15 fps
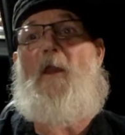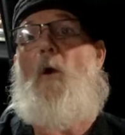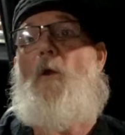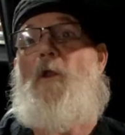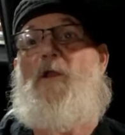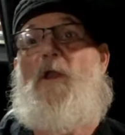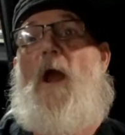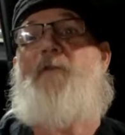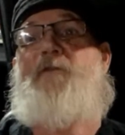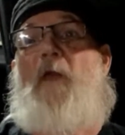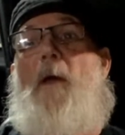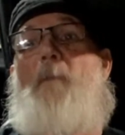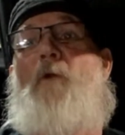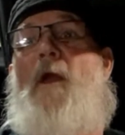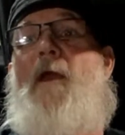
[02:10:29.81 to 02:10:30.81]
Oh, you're
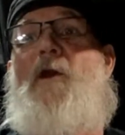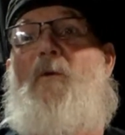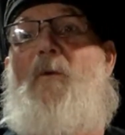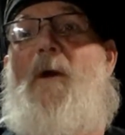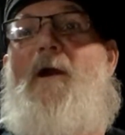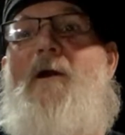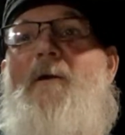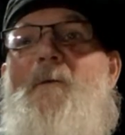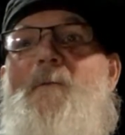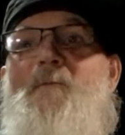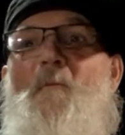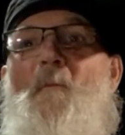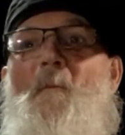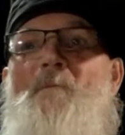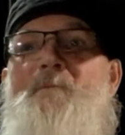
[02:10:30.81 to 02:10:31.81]
goddamn right it will.
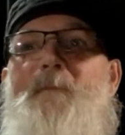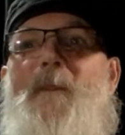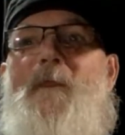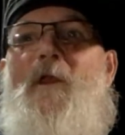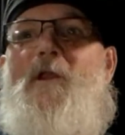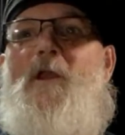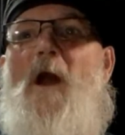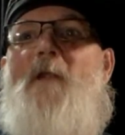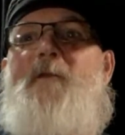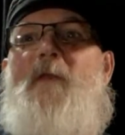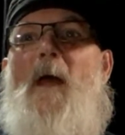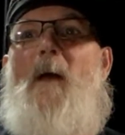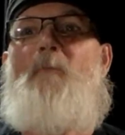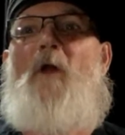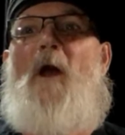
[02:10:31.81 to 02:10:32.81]
You're
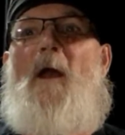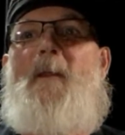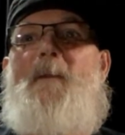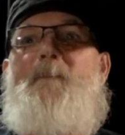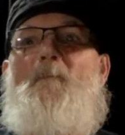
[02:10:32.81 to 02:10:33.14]
goddamn right.